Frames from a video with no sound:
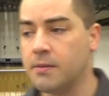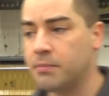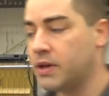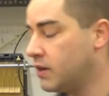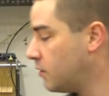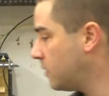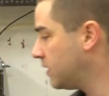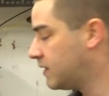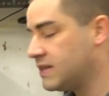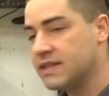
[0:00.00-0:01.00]
But you know
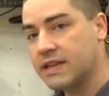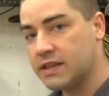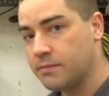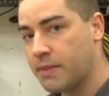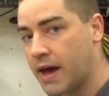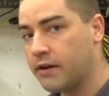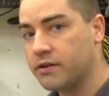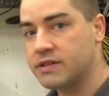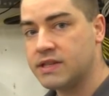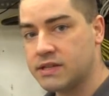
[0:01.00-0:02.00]
what? These lithium
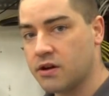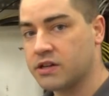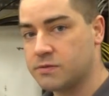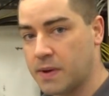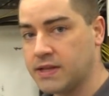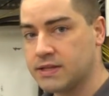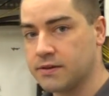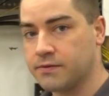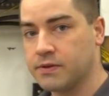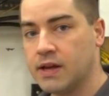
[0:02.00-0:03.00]
batteries, these are
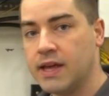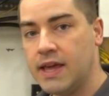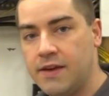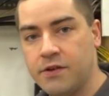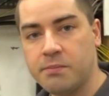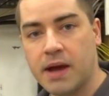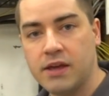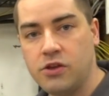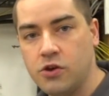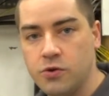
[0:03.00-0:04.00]
expensive. Even my
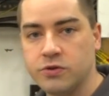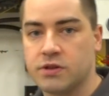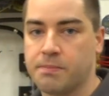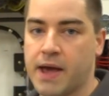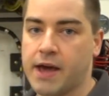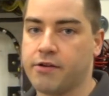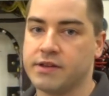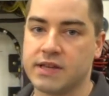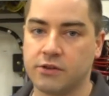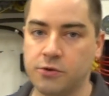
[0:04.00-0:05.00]
used
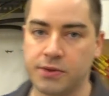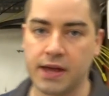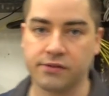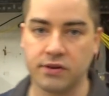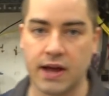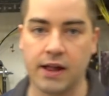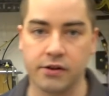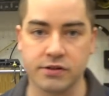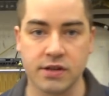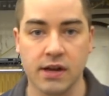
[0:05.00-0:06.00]
batteries at
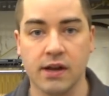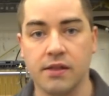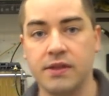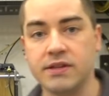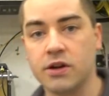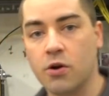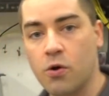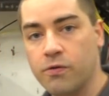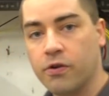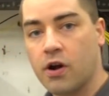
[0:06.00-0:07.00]
$2,000, these are
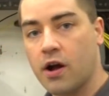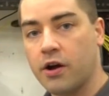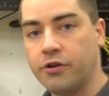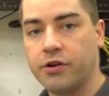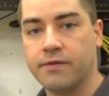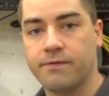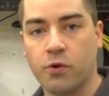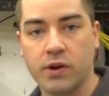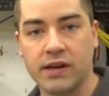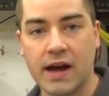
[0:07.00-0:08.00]
over
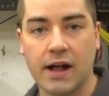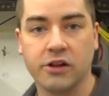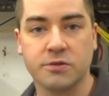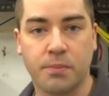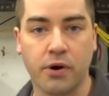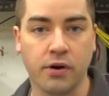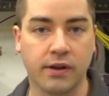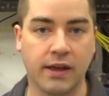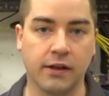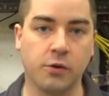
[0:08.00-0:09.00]
$140 per
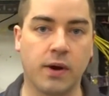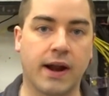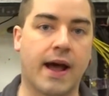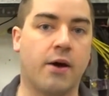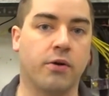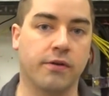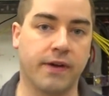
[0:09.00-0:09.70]
kilowatt hour of